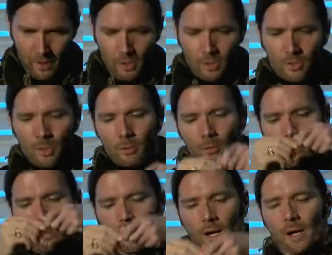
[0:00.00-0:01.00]
So
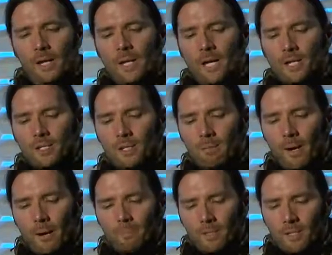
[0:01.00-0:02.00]
I actually
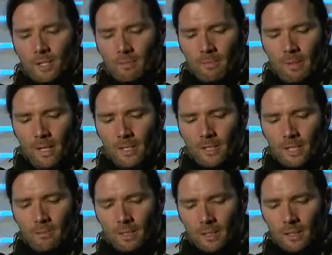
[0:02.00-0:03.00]
popped in some
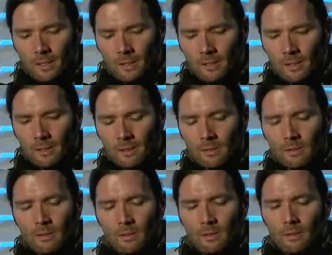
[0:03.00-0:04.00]
enzymes here,
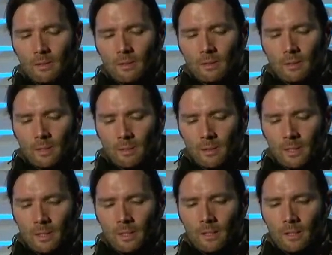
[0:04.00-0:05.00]
another one
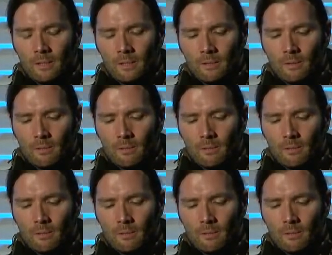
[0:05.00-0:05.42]
here.